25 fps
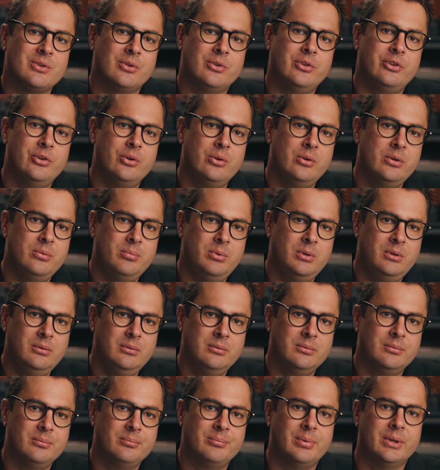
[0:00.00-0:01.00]
are
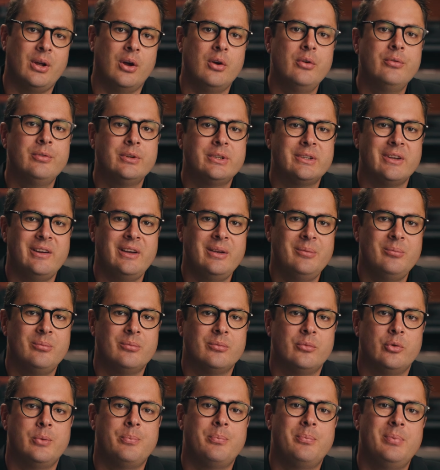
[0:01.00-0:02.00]
durable, but over
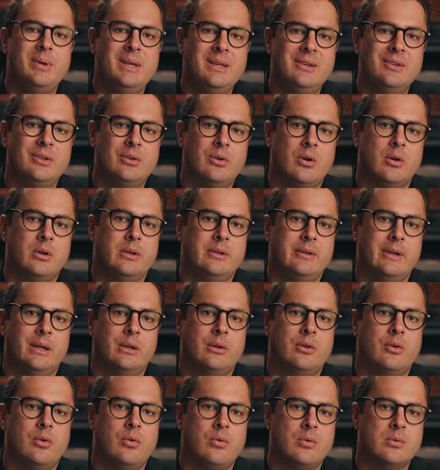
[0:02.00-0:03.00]
time, repeated
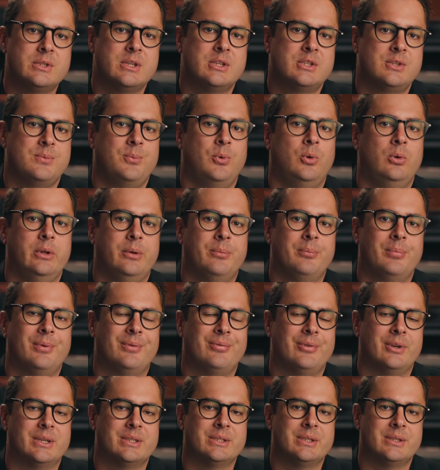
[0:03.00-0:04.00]
contact causes small
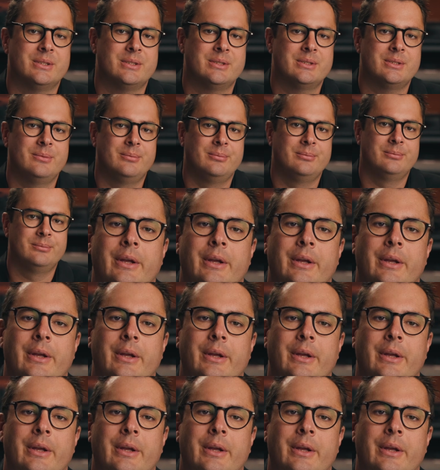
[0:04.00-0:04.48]
imperfections.